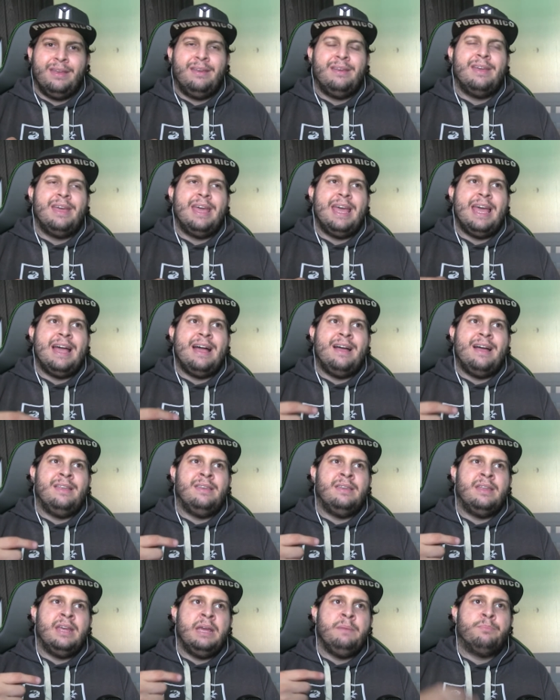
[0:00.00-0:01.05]

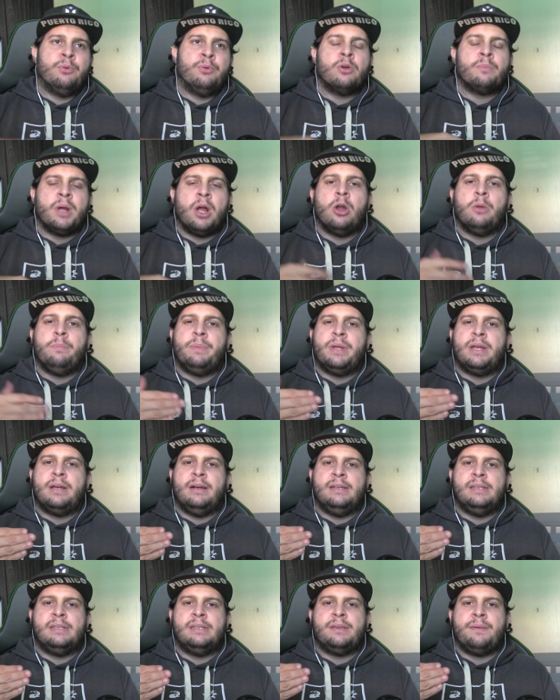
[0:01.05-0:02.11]
And it broke my heart
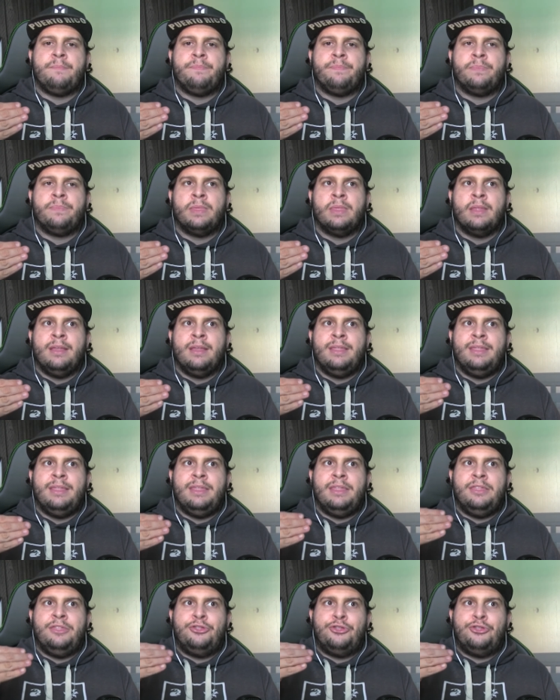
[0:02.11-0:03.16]
because
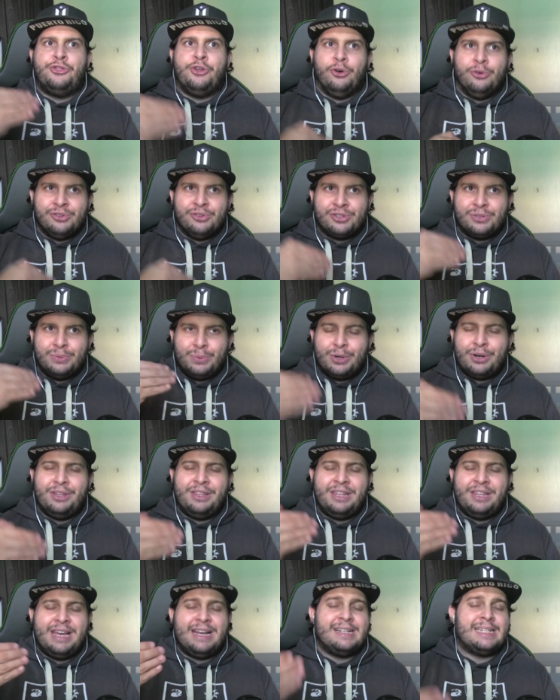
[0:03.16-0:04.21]
those were
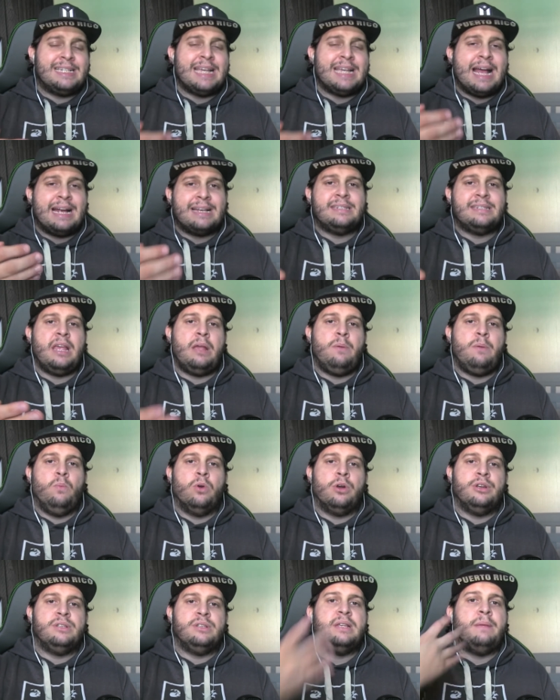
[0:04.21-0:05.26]
the exact same
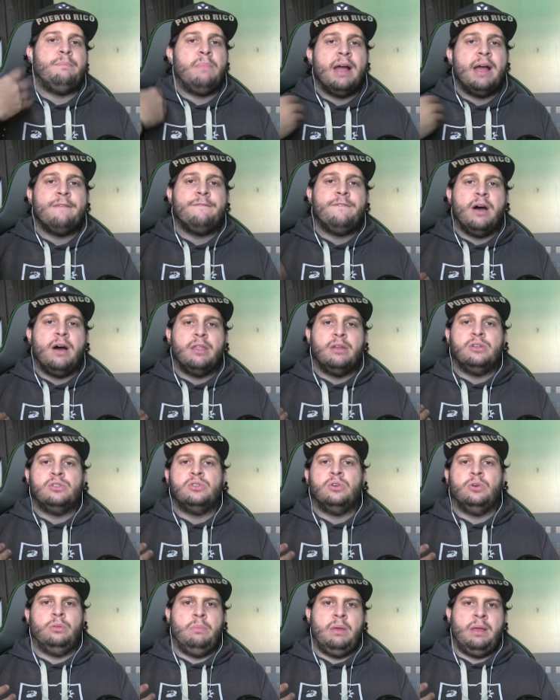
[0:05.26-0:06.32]
words that my father
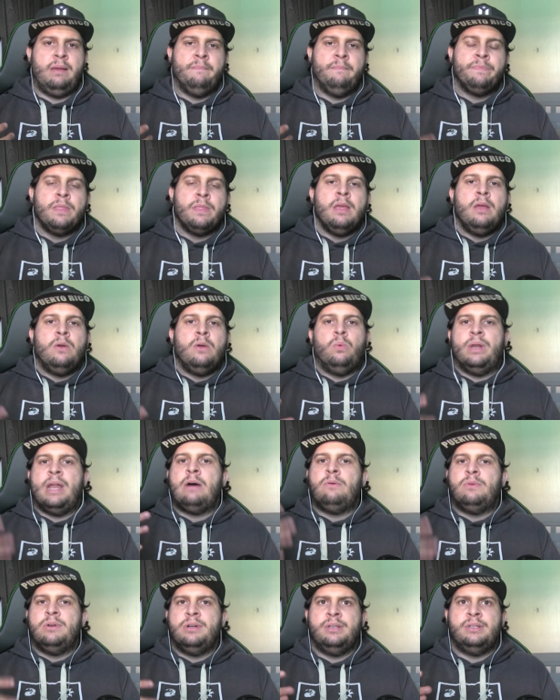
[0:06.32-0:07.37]
told me when I
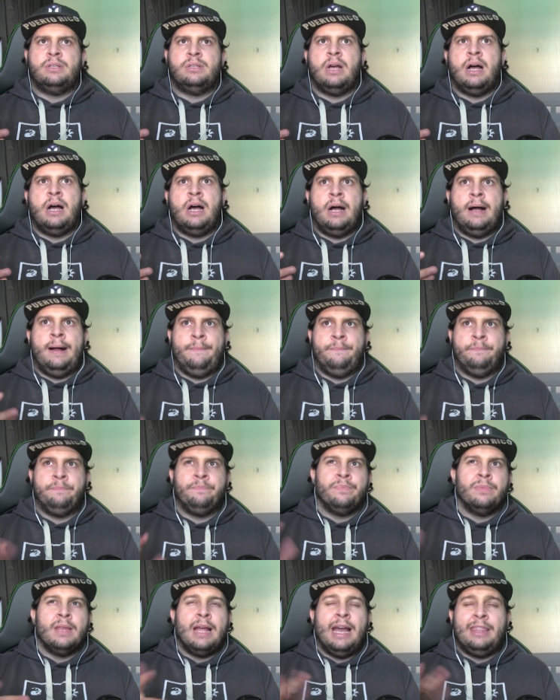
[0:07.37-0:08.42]
was, um,
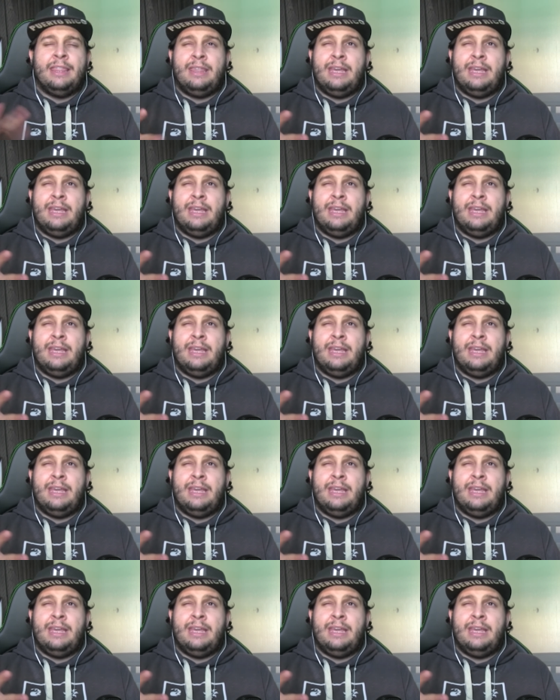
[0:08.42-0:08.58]
I think,